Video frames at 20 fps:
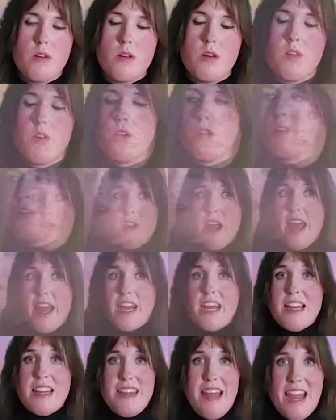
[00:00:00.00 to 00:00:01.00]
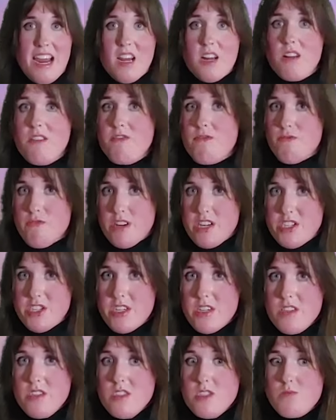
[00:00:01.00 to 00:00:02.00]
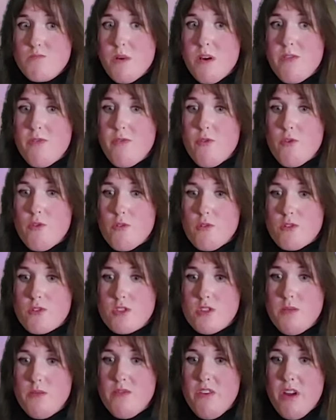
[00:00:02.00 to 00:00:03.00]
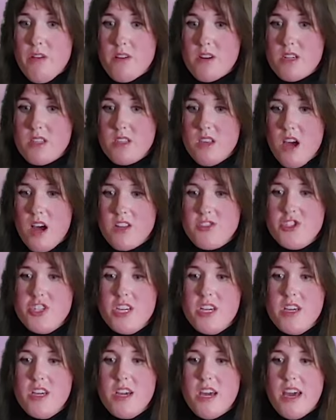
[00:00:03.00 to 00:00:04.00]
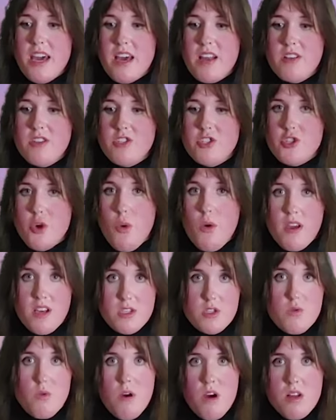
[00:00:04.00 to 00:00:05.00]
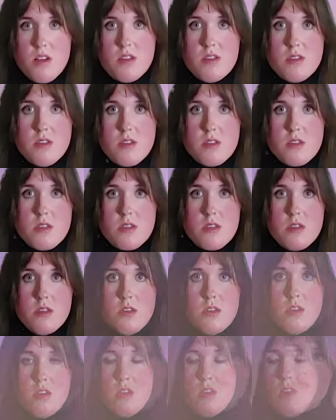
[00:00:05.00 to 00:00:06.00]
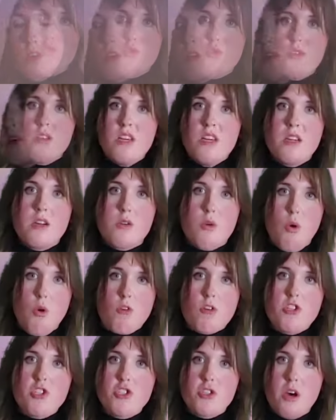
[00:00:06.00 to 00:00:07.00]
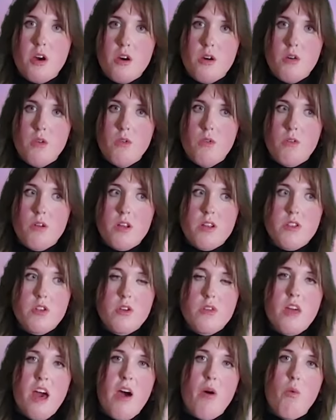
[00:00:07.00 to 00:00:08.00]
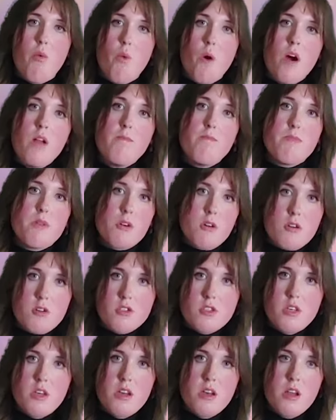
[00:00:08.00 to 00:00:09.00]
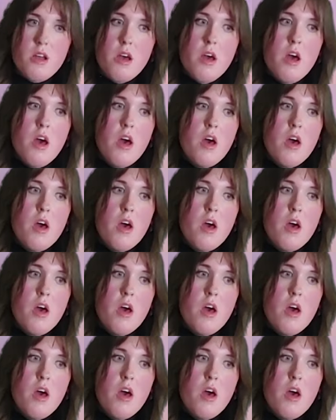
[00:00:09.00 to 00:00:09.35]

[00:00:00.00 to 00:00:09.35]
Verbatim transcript: not for any negative reasons, but for some very touching and joyous ones. A truly gorgeous ode to that one person